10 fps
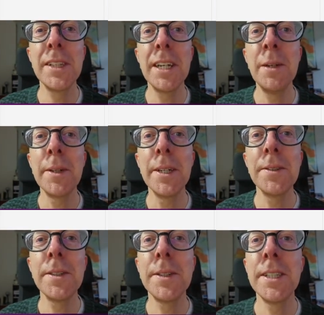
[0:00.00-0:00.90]
here we go.
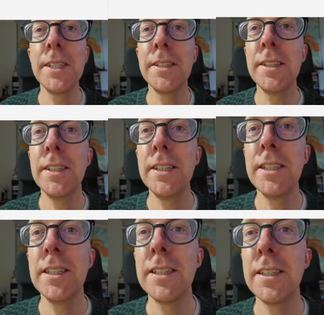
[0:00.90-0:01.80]
So here's the...
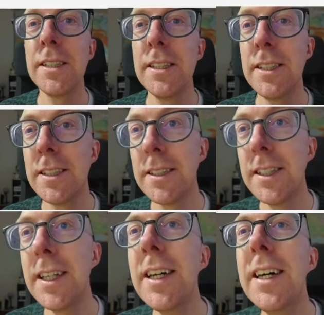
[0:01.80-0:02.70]

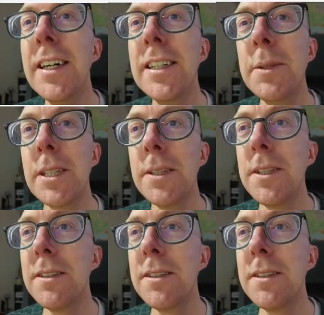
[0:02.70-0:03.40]
there we go.